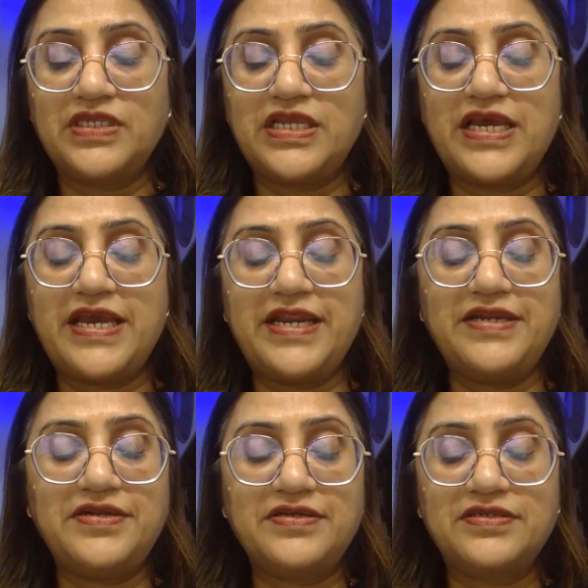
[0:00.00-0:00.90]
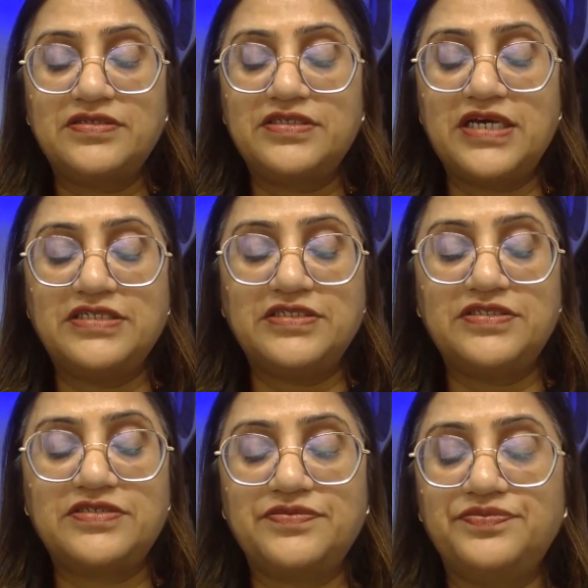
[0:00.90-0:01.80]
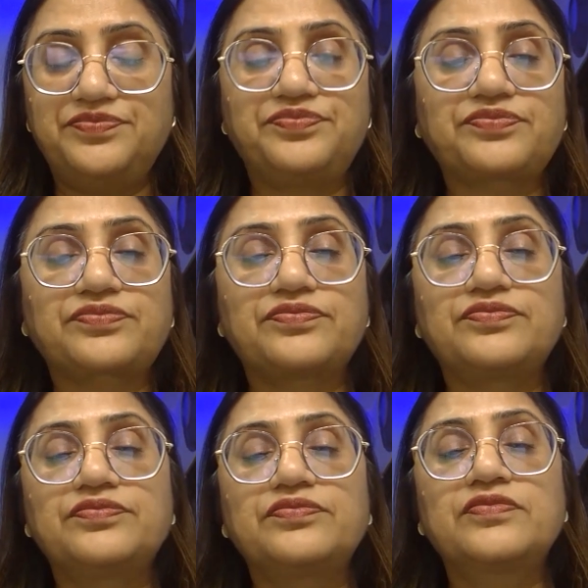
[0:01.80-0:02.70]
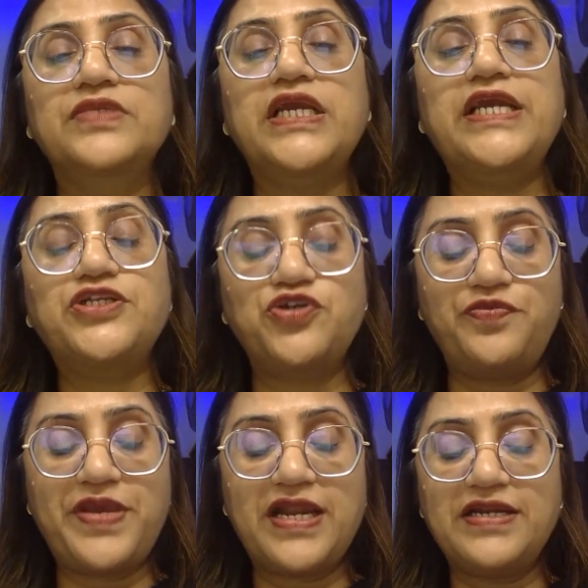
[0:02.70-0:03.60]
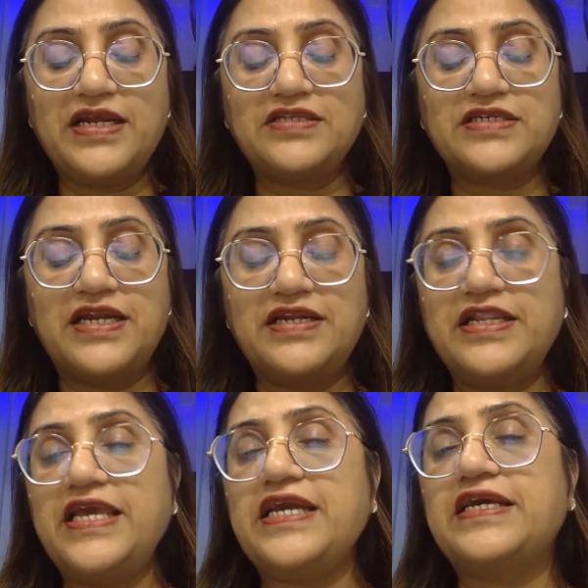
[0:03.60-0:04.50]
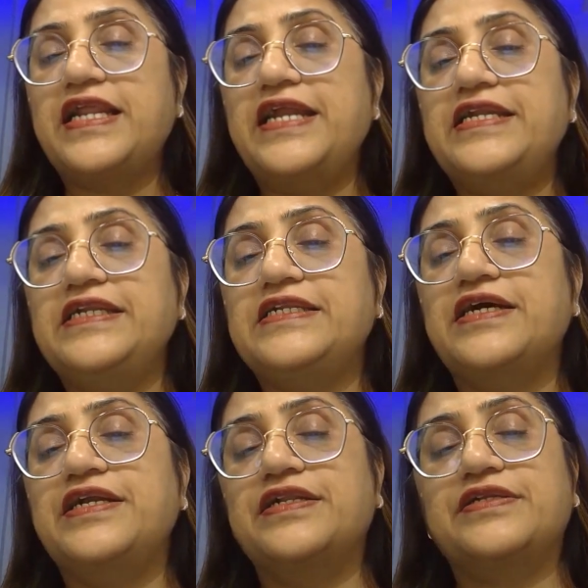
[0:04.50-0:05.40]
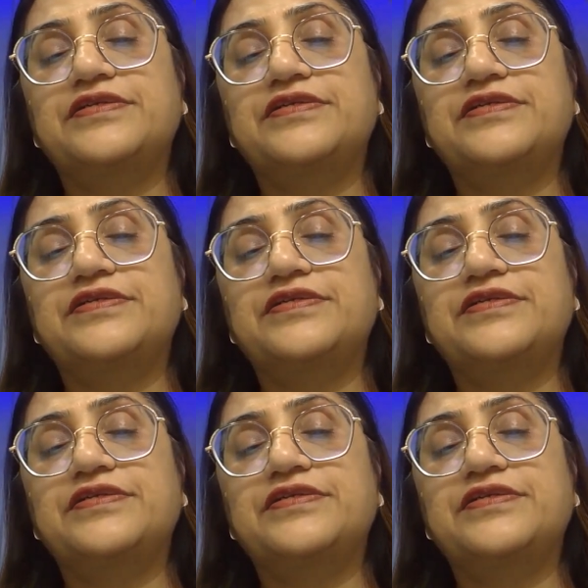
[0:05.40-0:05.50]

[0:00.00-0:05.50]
and Sons. It should be under sundry creditor.